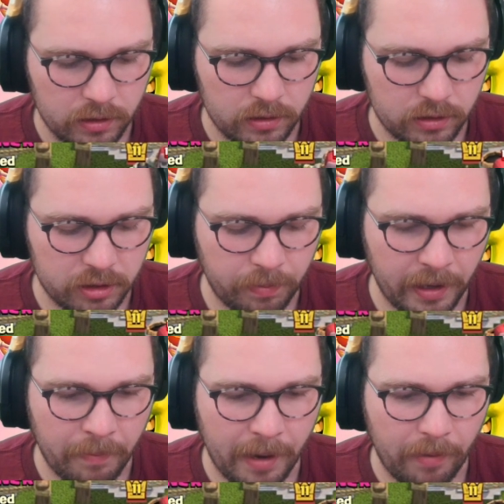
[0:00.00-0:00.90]

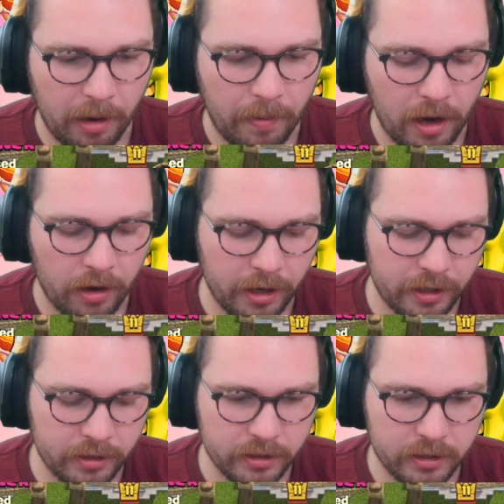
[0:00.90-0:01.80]
Split my
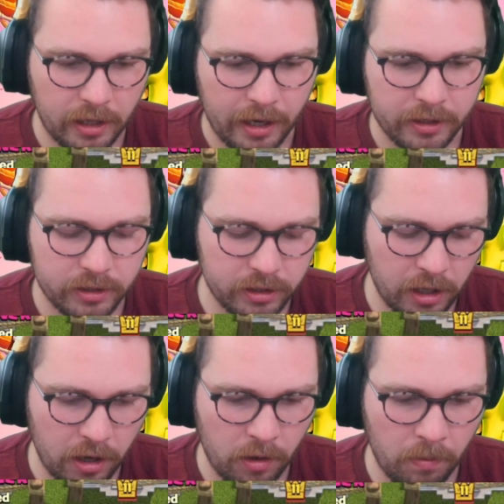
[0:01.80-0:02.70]
Barbarians like
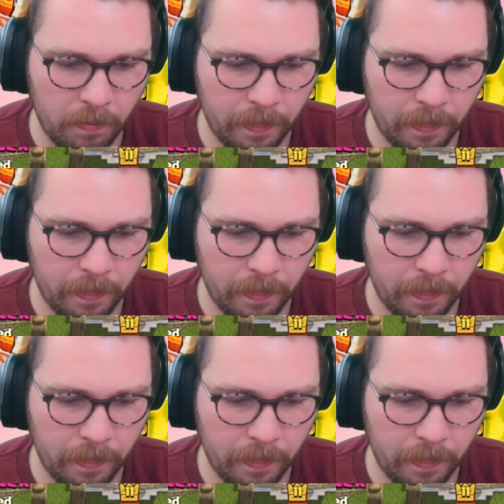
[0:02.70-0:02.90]
so.